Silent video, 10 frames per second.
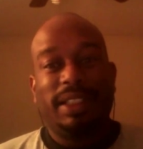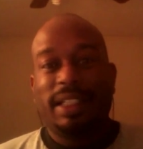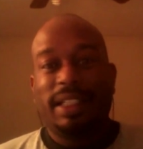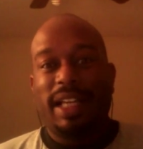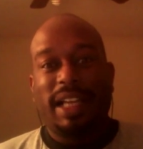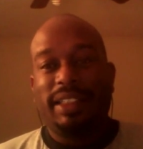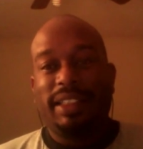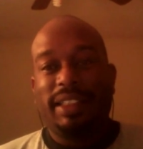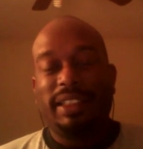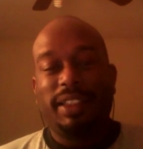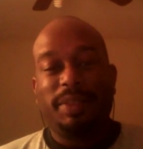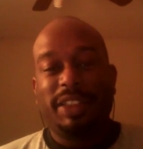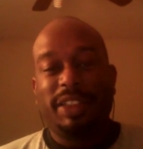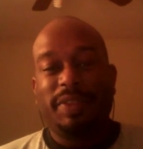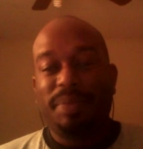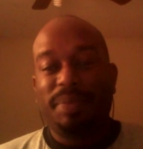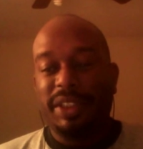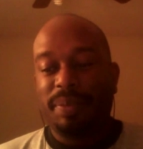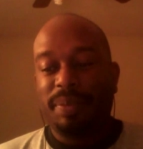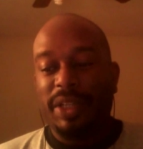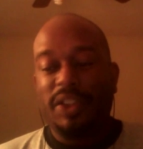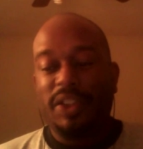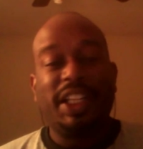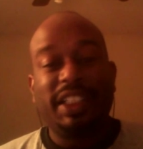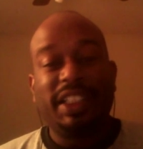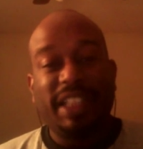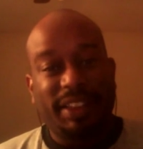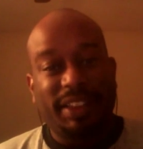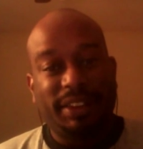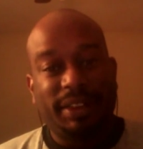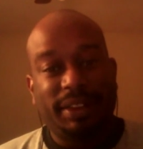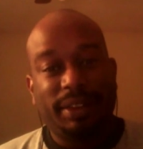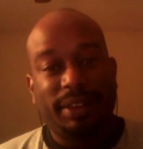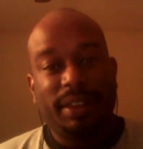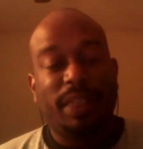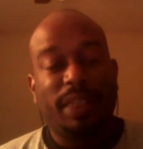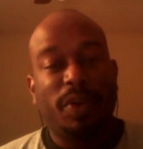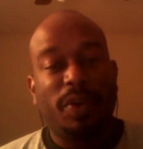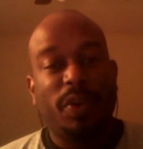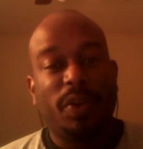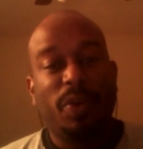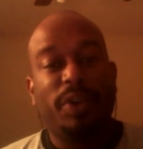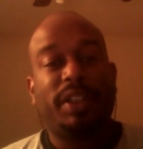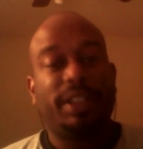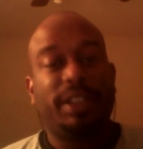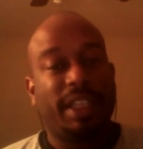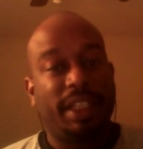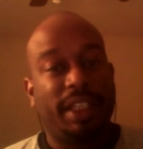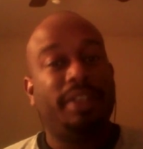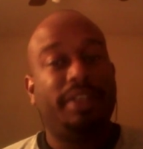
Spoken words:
I can't see them giving Miz the belt unless they want to work a,